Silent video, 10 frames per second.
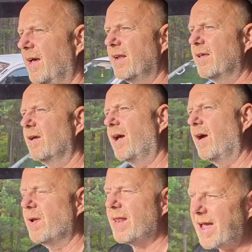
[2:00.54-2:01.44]
and
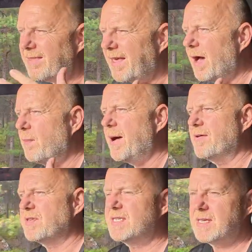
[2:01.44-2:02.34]
I was like that
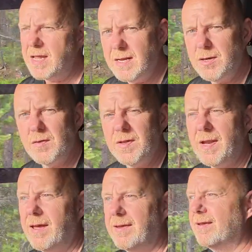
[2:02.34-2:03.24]
about staying another
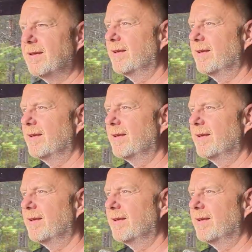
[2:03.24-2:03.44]
night.